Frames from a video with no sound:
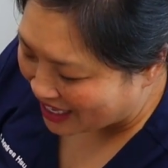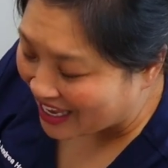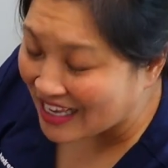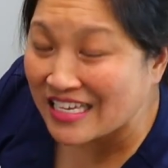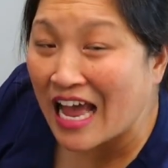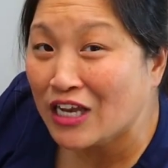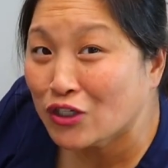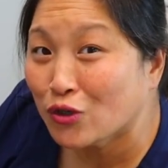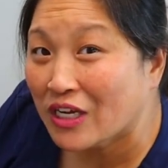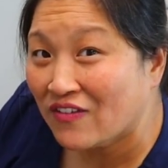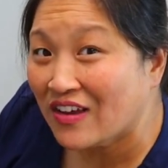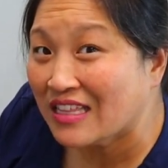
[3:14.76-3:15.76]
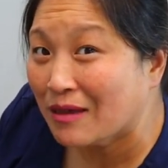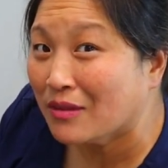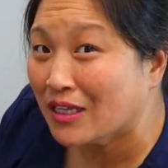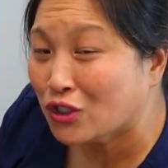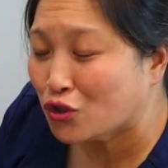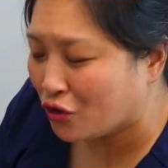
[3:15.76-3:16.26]
thing is as you're giving them
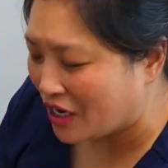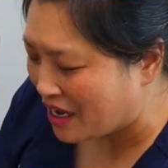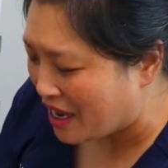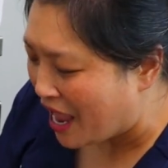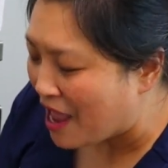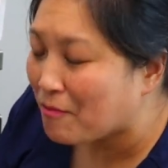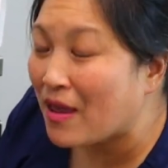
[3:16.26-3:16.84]
this treat,